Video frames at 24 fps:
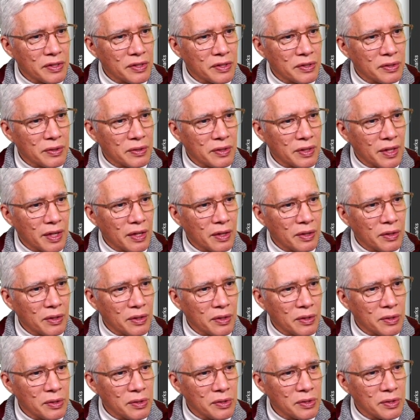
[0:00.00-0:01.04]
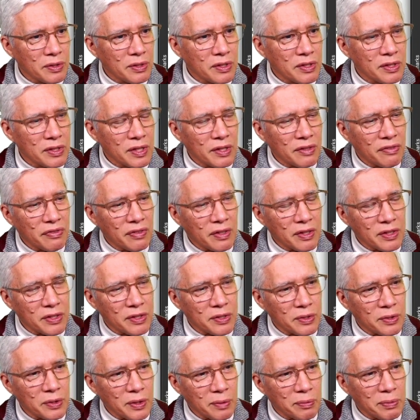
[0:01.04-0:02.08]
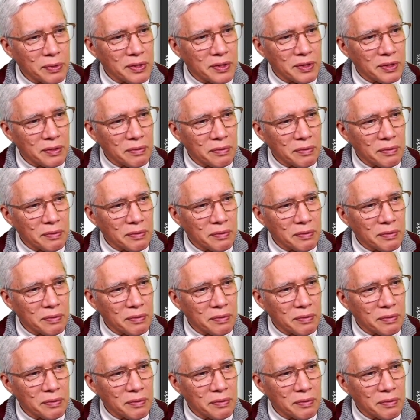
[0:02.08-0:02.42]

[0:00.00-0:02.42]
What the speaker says: to allow user to see friends' trips.